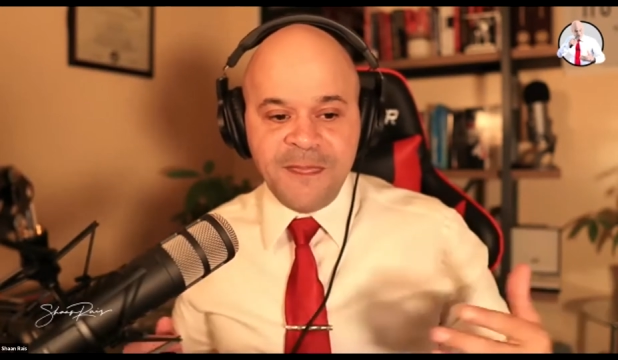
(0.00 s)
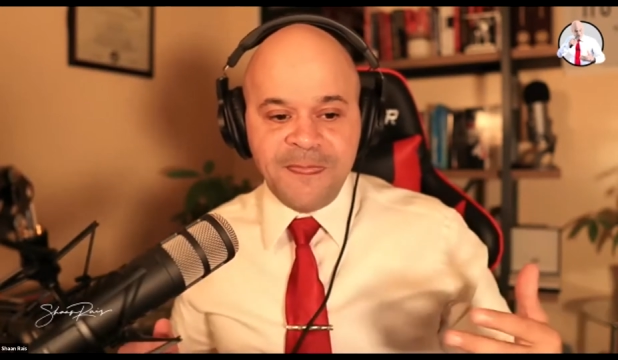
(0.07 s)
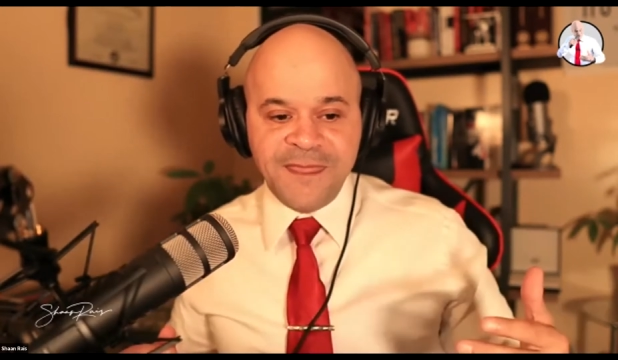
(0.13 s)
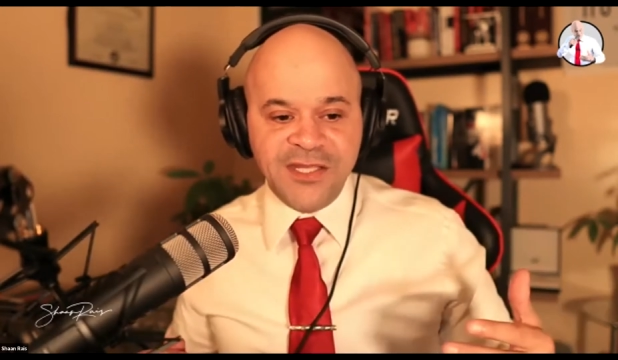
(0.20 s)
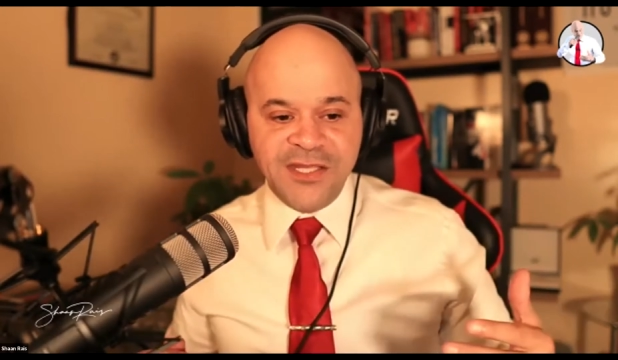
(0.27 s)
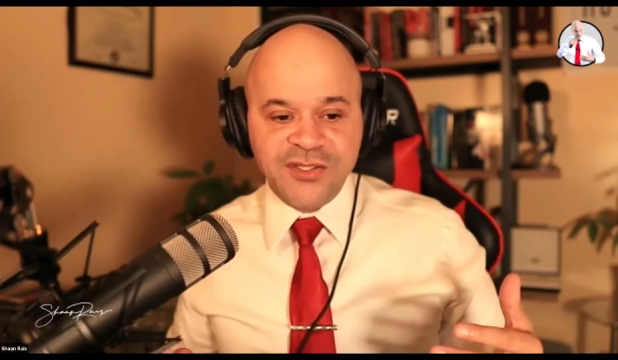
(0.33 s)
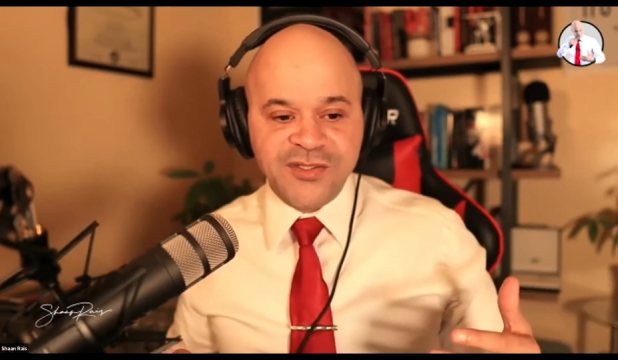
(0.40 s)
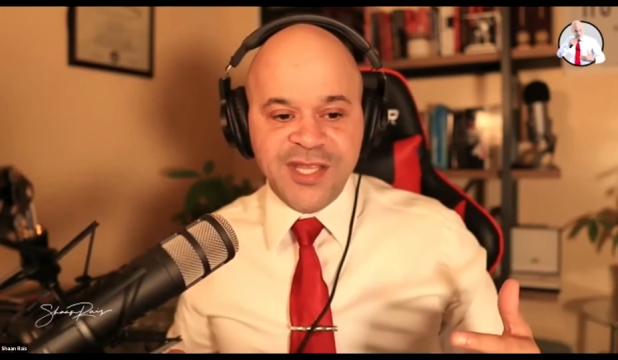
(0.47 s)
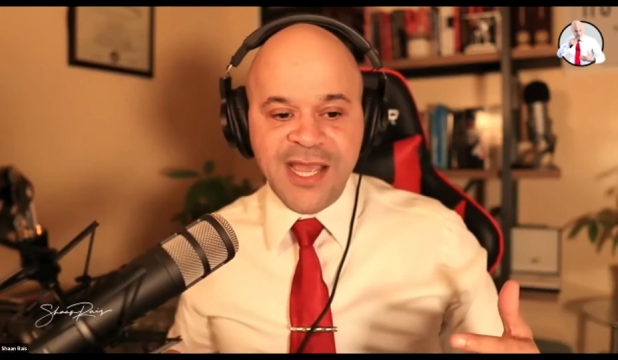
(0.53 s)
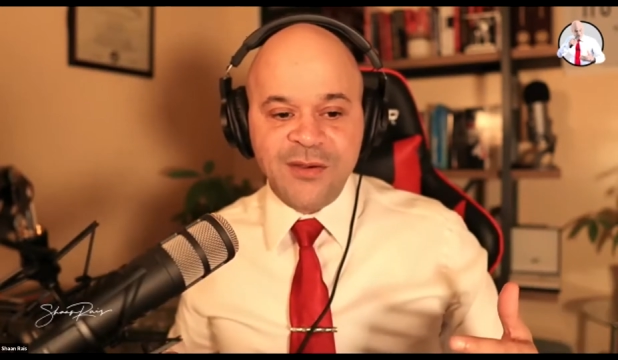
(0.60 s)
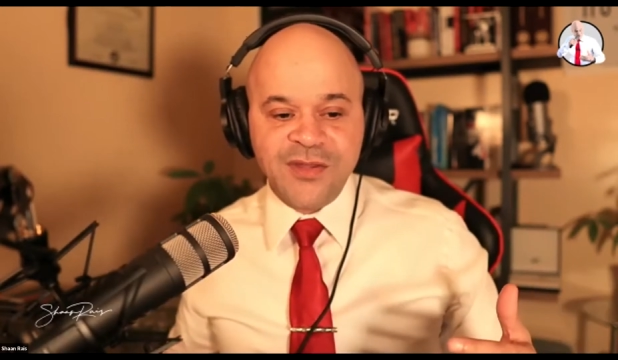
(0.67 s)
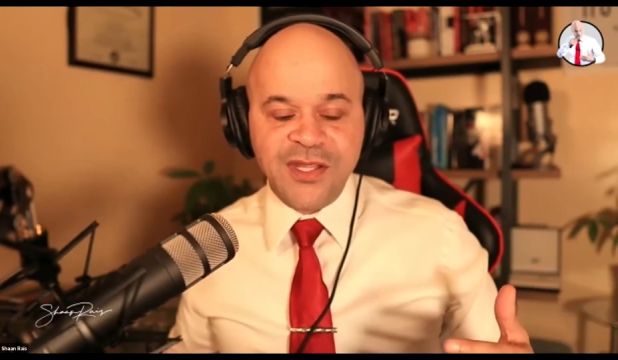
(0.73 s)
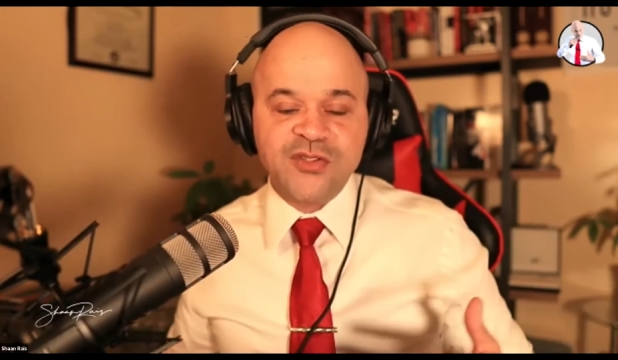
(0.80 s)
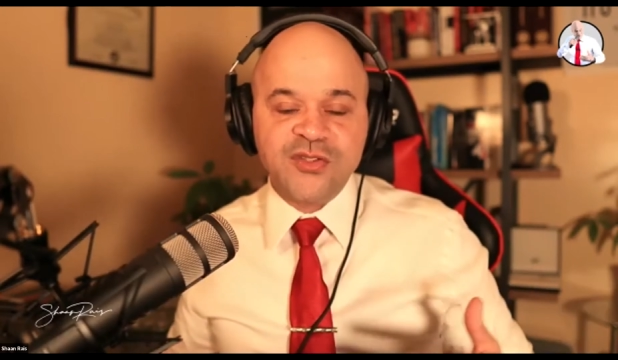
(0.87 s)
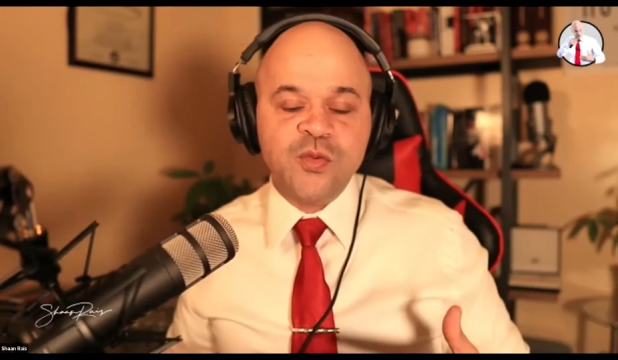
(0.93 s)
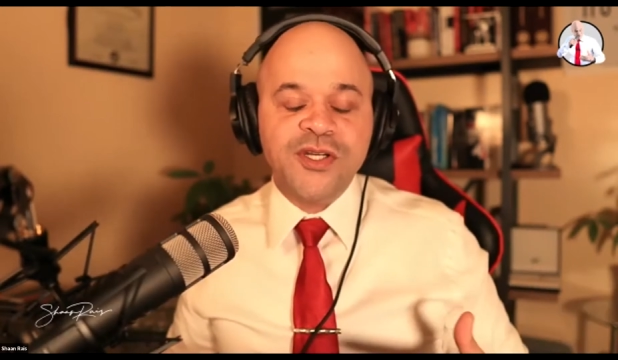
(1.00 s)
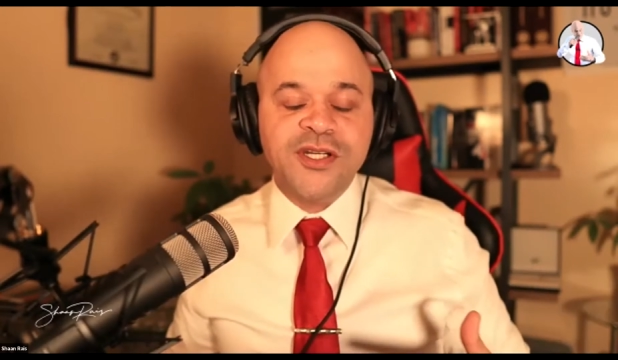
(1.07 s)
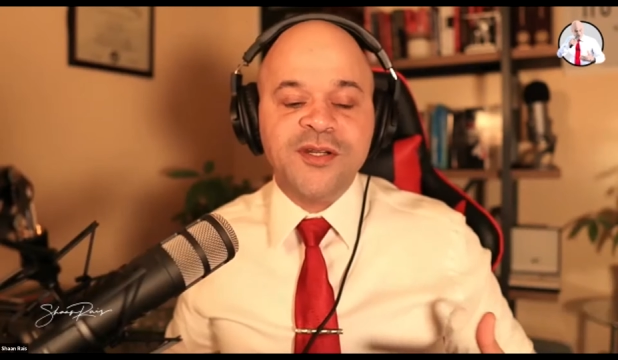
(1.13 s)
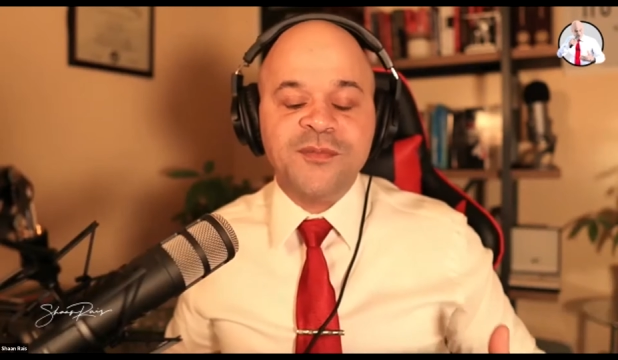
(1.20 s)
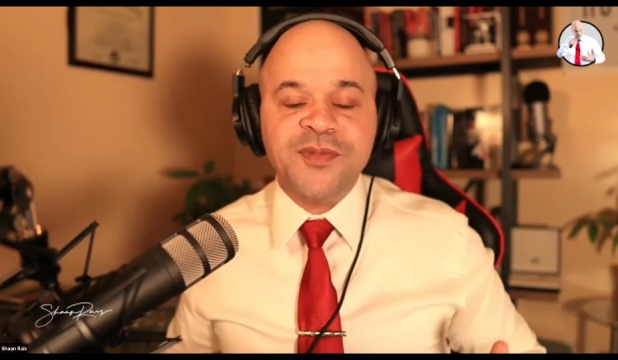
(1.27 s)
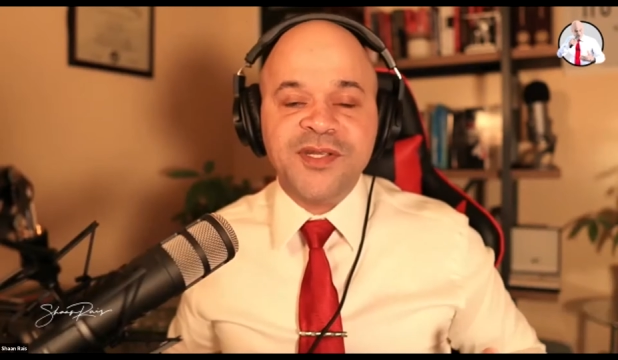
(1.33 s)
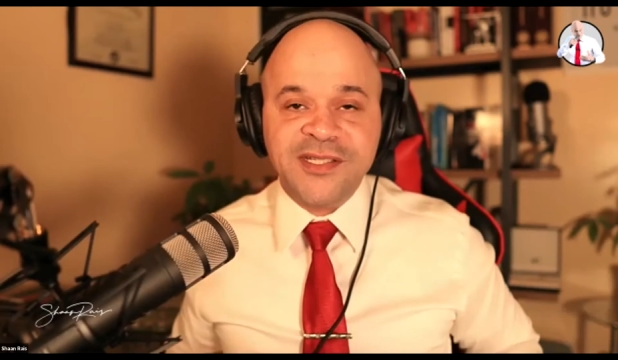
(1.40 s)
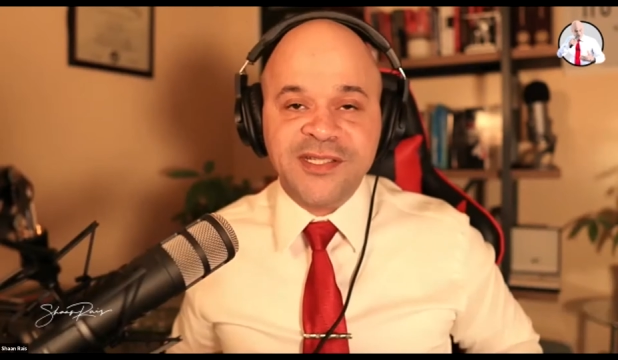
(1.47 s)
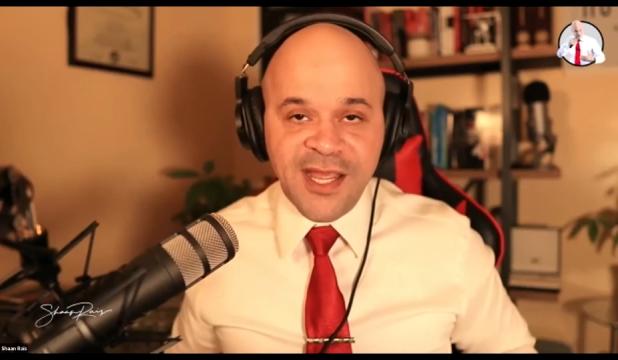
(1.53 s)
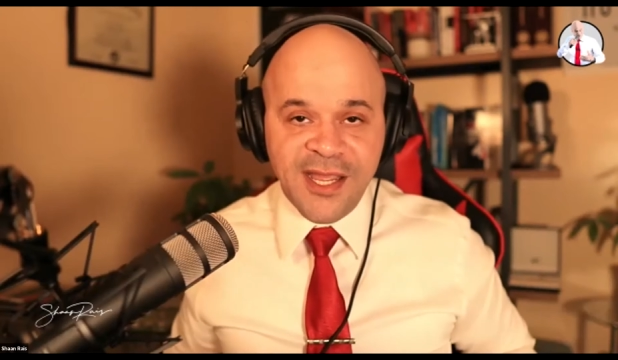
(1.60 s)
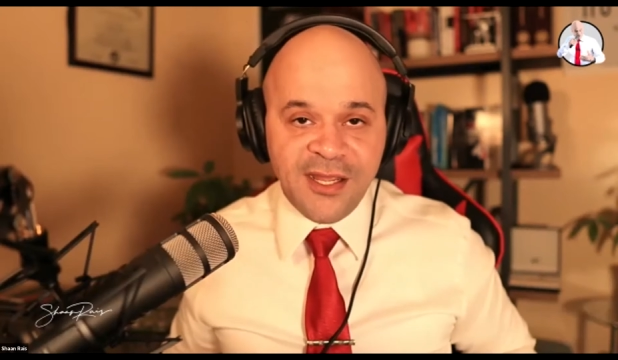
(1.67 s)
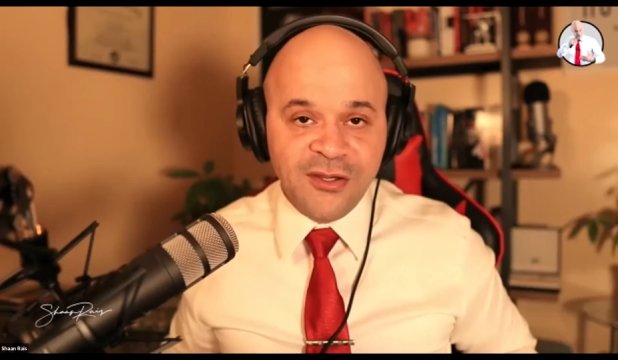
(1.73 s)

they just ha- they just wanted to be down.